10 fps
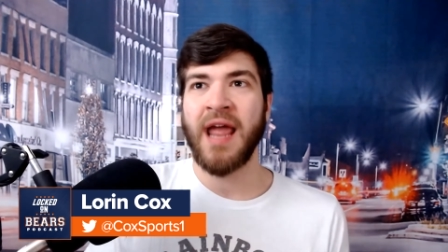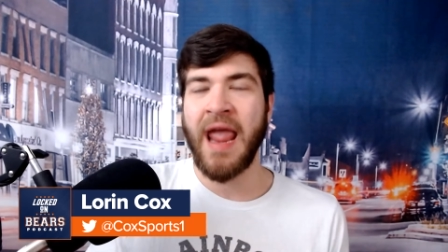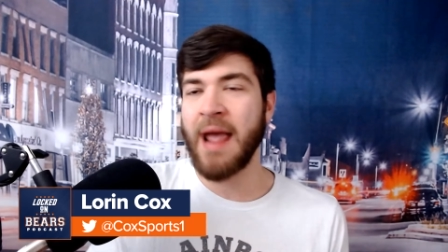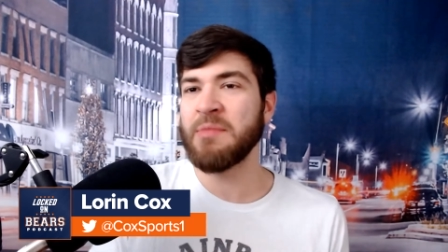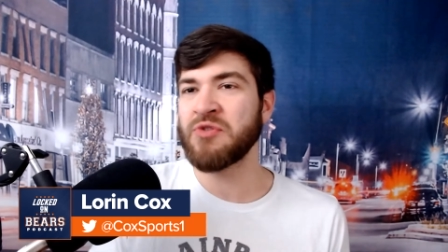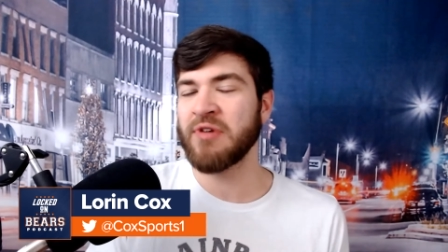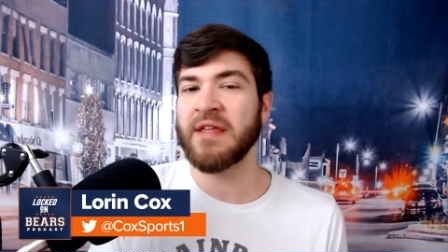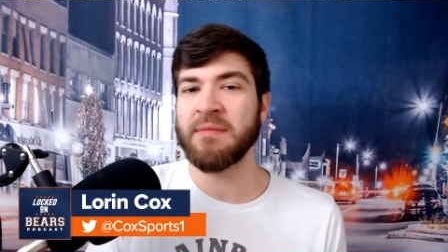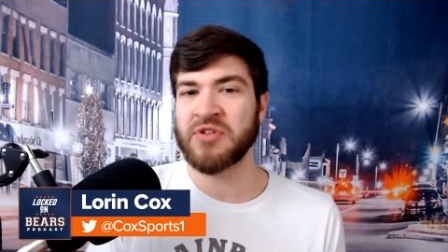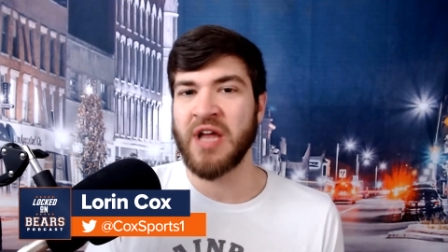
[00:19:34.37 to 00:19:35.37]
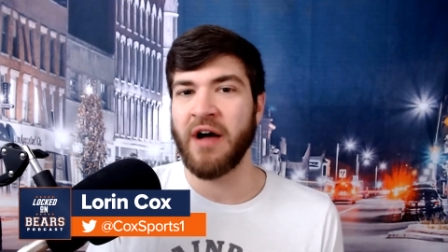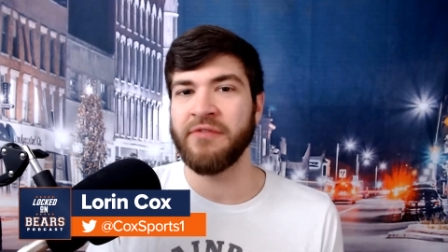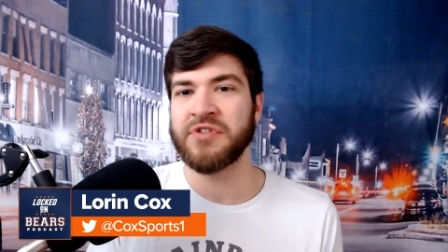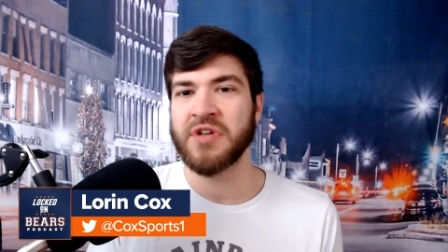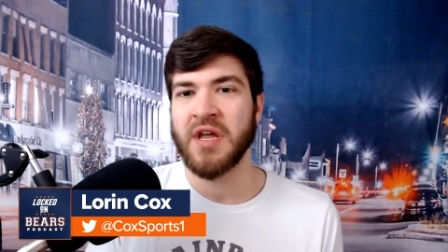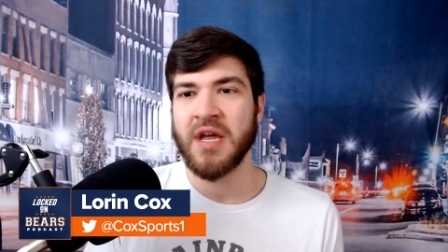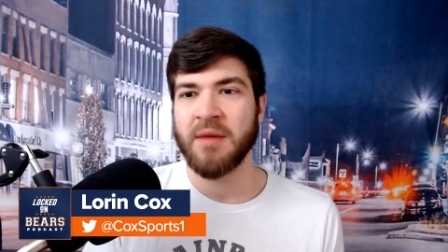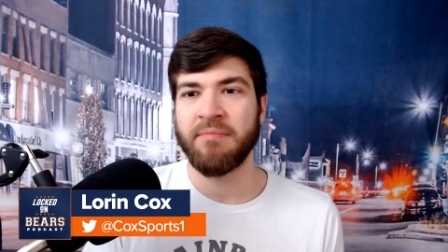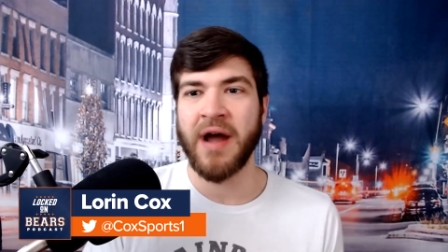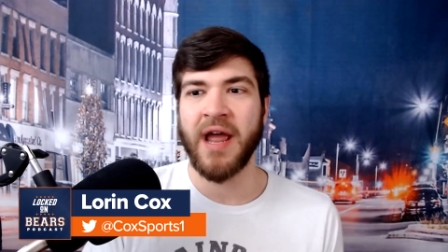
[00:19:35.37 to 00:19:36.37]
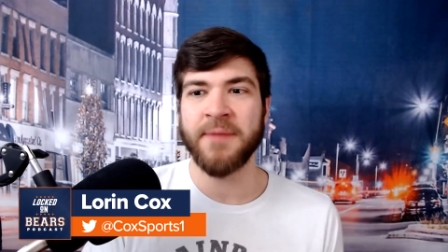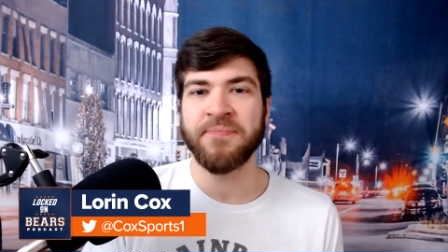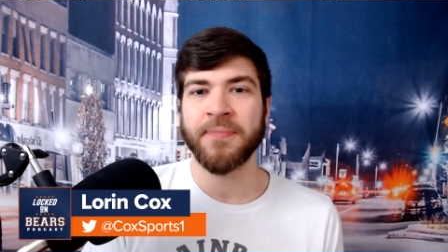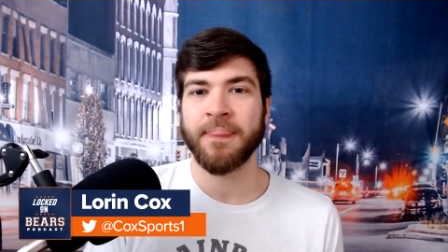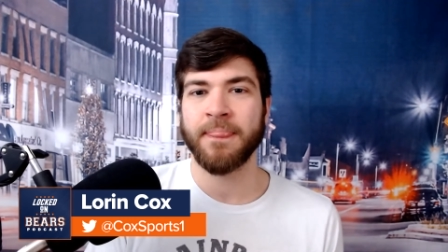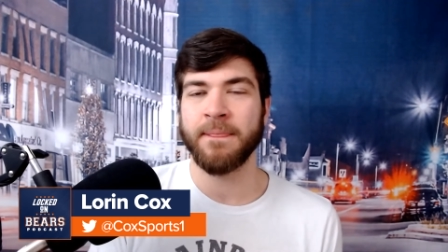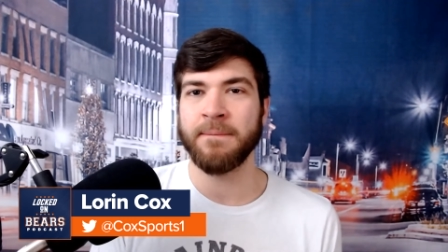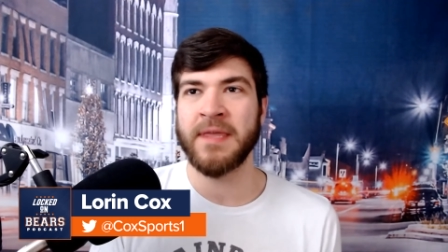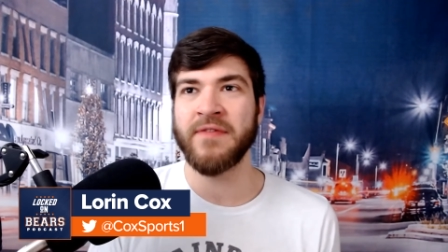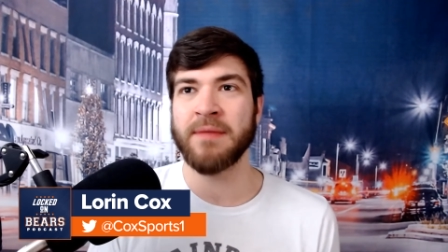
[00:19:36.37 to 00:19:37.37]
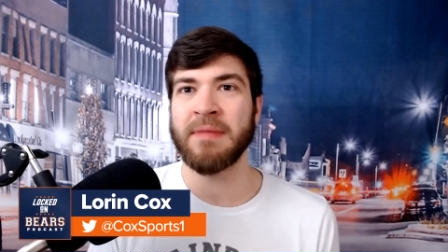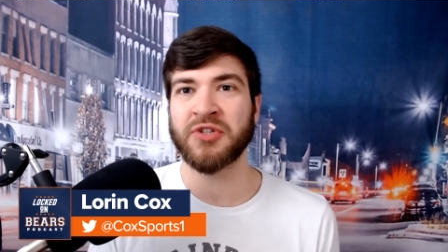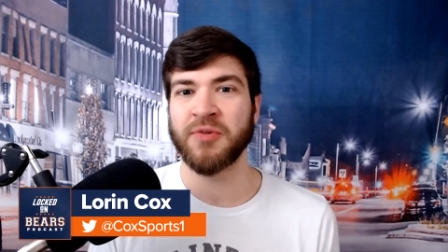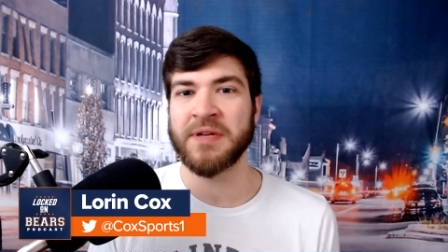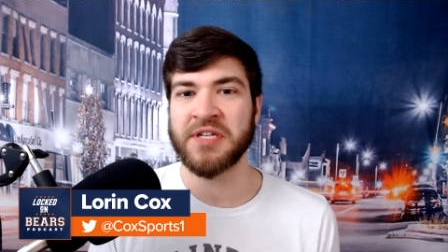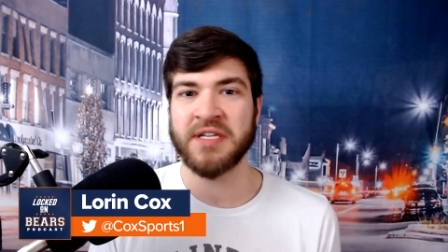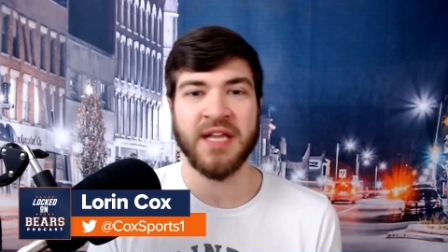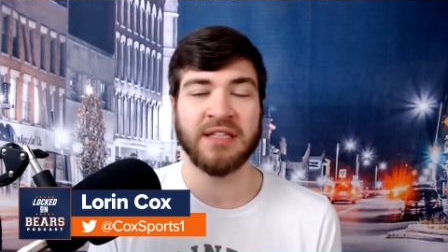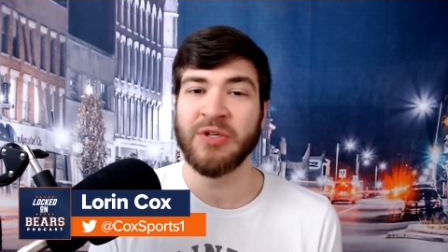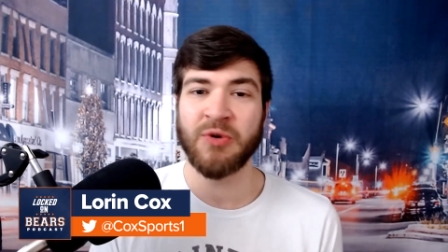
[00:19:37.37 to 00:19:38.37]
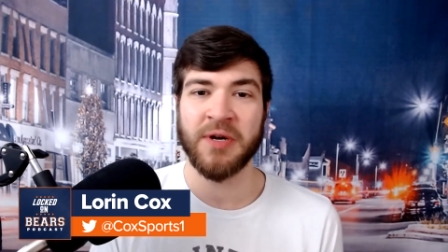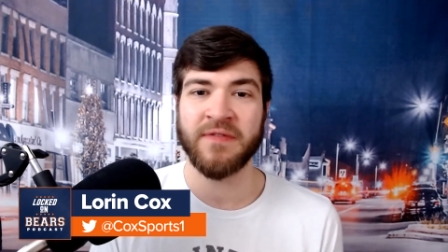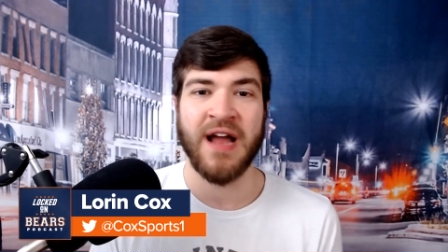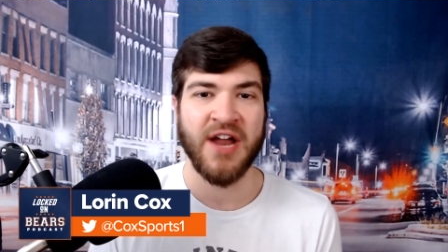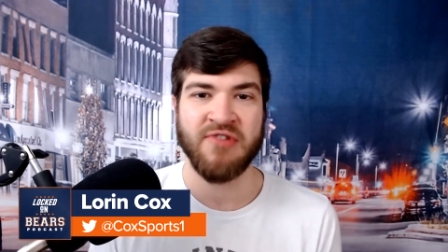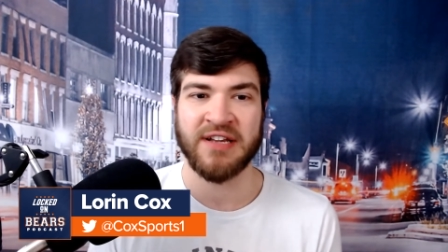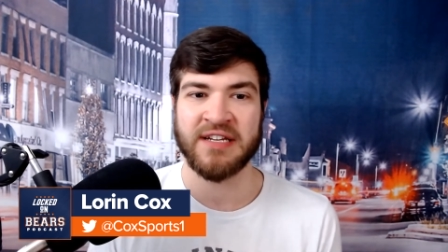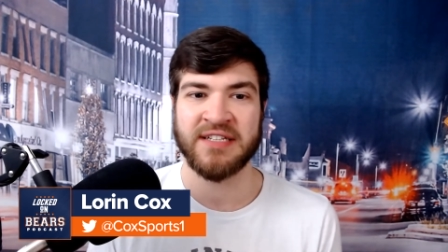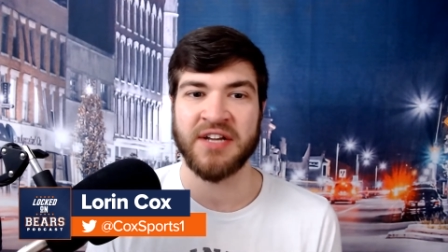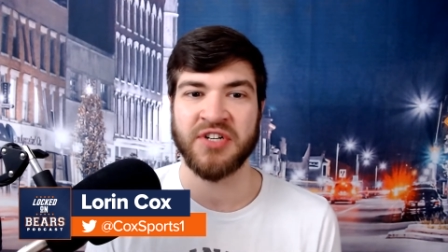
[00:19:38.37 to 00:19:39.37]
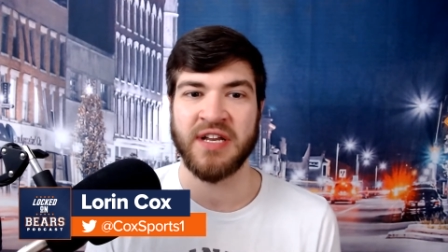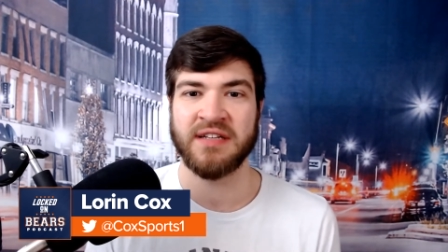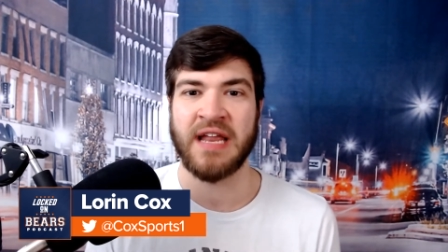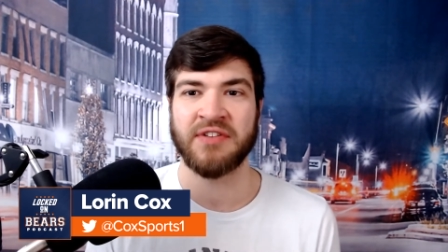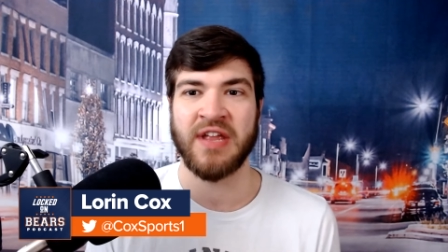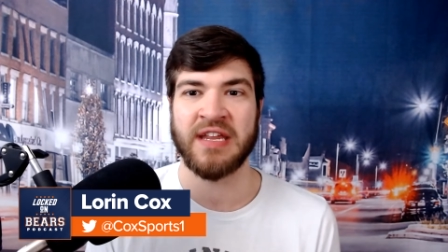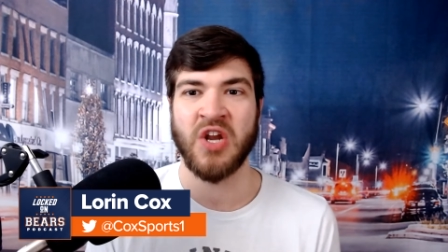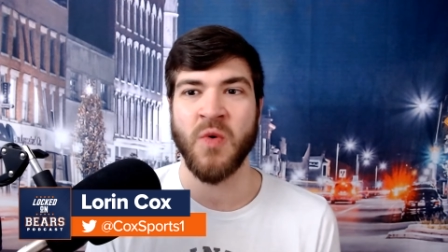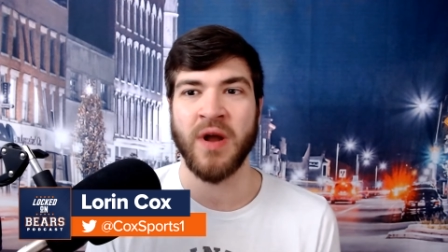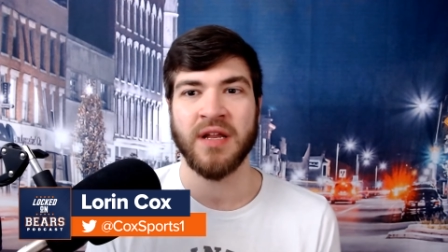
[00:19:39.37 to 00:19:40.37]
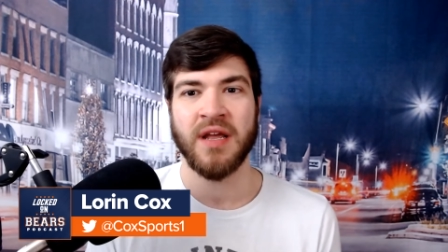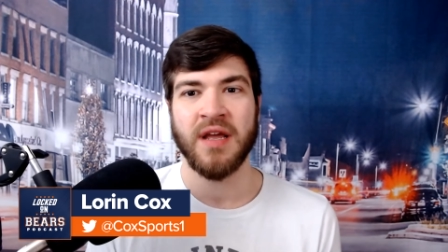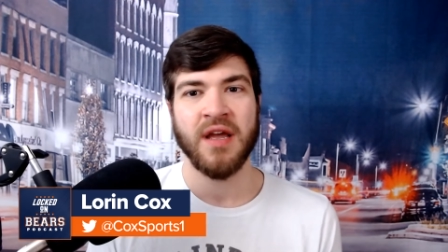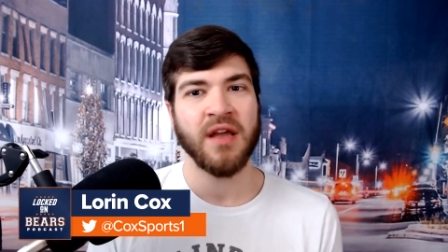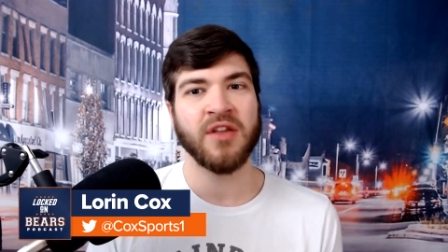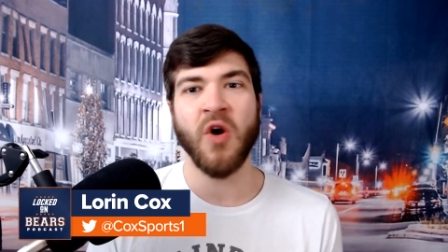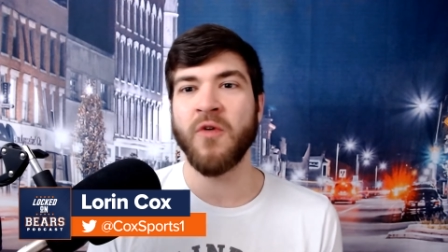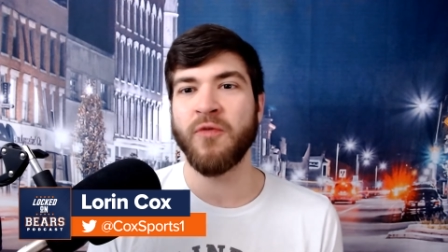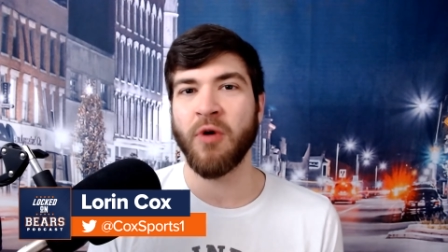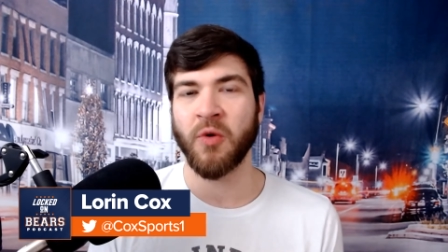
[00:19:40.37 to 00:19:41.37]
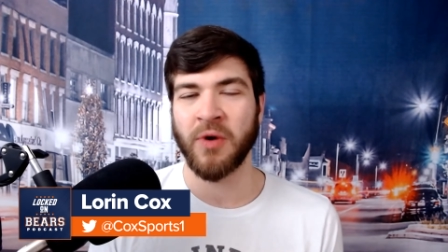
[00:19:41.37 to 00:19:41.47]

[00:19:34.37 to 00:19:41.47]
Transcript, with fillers: hamstringing themselves by giving Mitch Trubisky, say, a lucrative contract extension and, and saying, you know what, go for it.